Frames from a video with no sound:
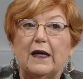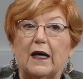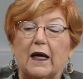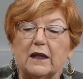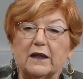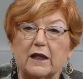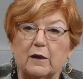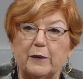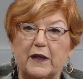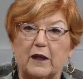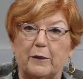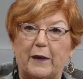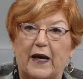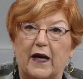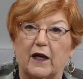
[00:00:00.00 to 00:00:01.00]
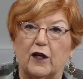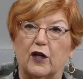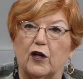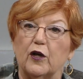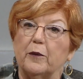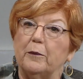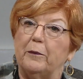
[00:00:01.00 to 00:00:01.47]
a little bit about
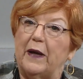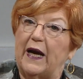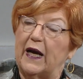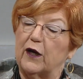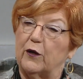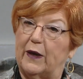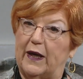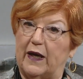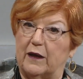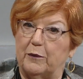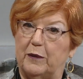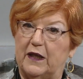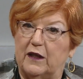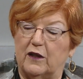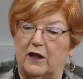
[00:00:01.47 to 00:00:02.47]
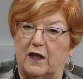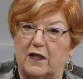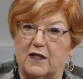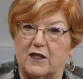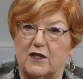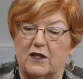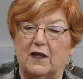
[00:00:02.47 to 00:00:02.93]
her background
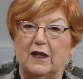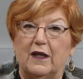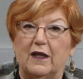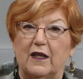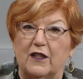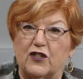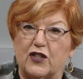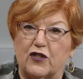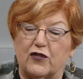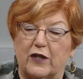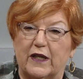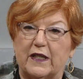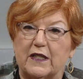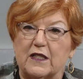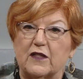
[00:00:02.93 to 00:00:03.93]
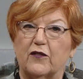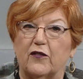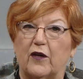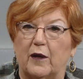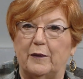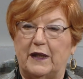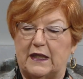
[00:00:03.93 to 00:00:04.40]
because Chitra is
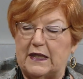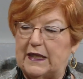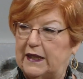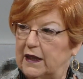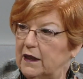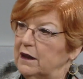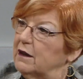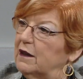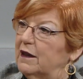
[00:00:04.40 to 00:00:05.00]
from India,